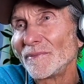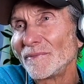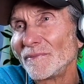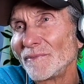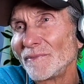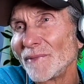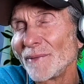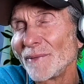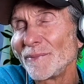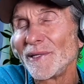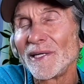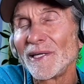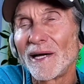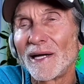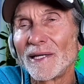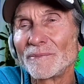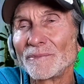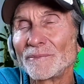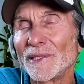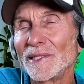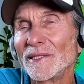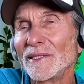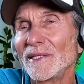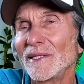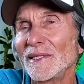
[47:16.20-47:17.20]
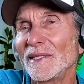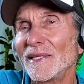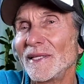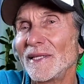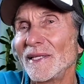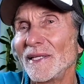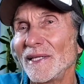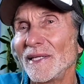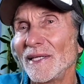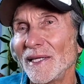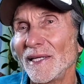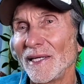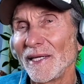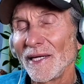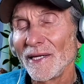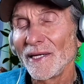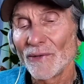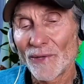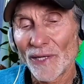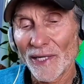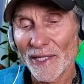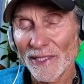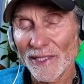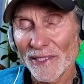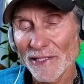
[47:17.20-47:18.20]
maybe not, but
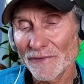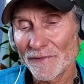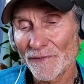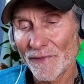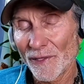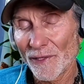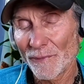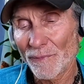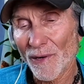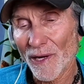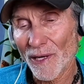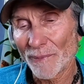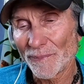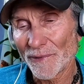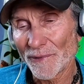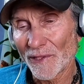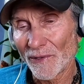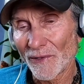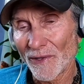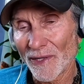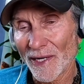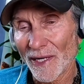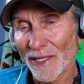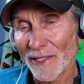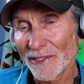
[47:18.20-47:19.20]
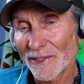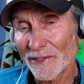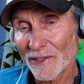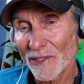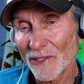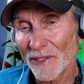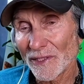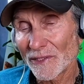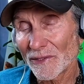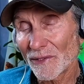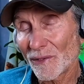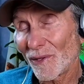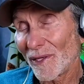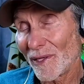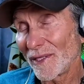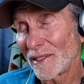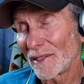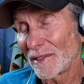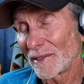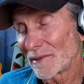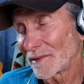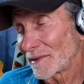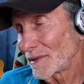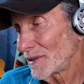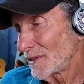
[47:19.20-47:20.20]
anyway, he's very popular now. He's quite
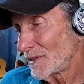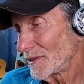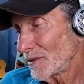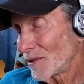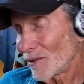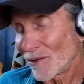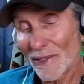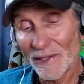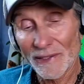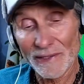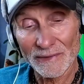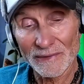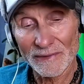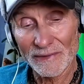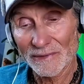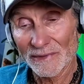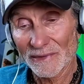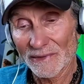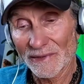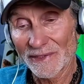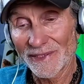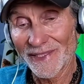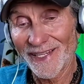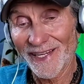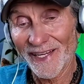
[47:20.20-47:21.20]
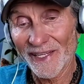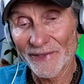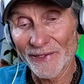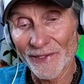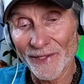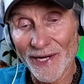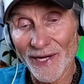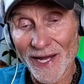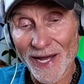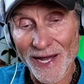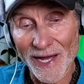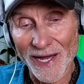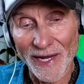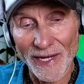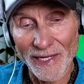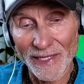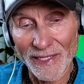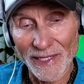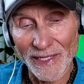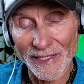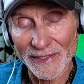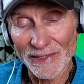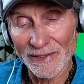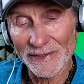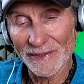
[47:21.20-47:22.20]
a together
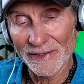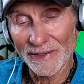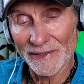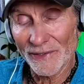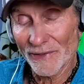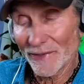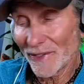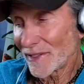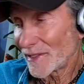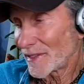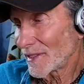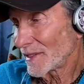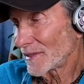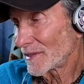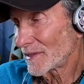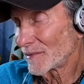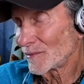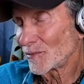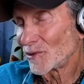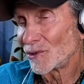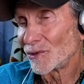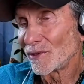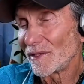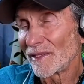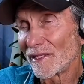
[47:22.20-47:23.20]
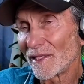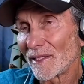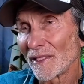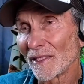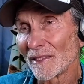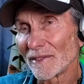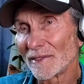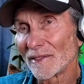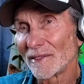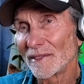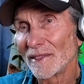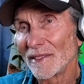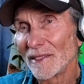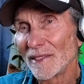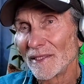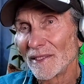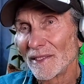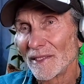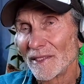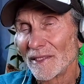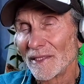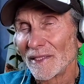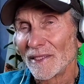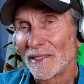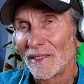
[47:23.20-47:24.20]
guy. He says some good things, and
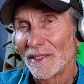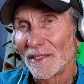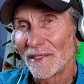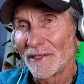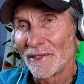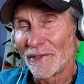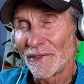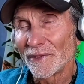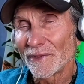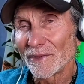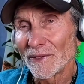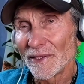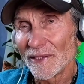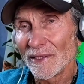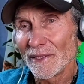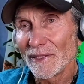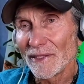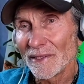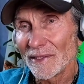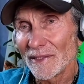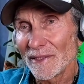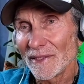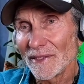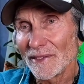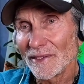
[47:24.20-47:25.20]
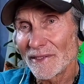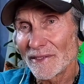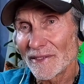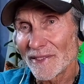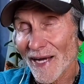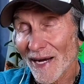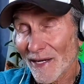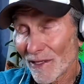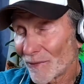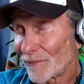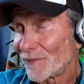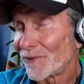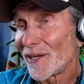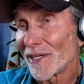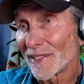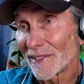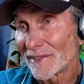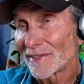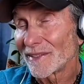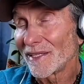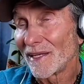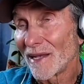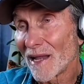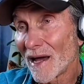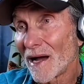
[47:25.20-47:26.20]
he's
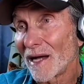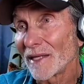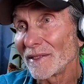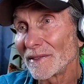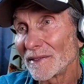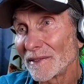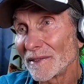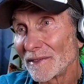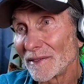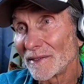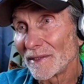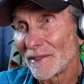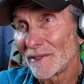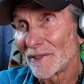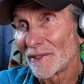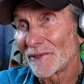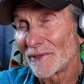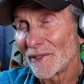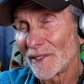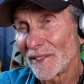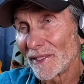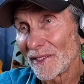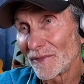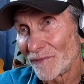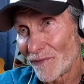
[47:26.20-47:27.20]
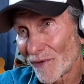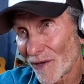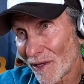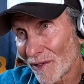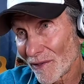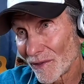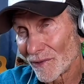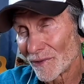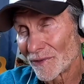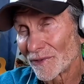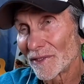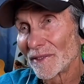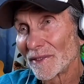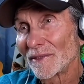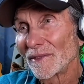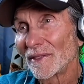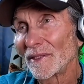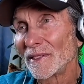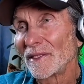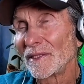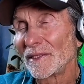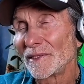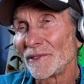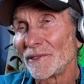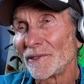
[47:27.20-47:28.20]
sacrificed a lot, and he follows,
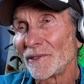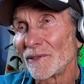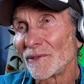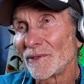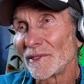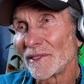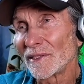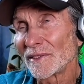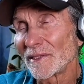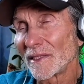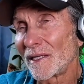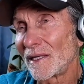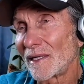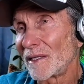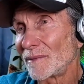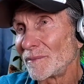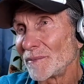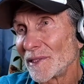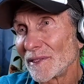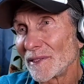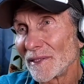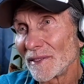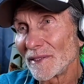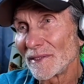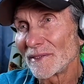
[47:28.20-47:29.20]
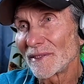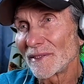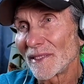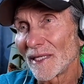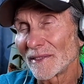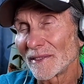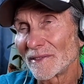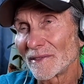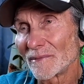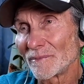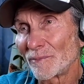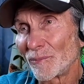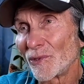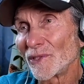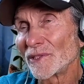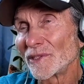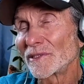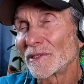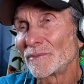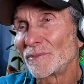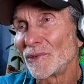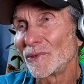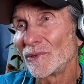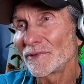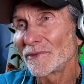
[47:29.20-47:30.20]
Islam, and he's got some
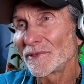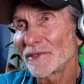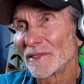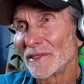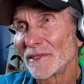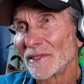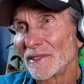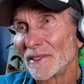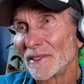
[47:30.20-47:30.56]
principles,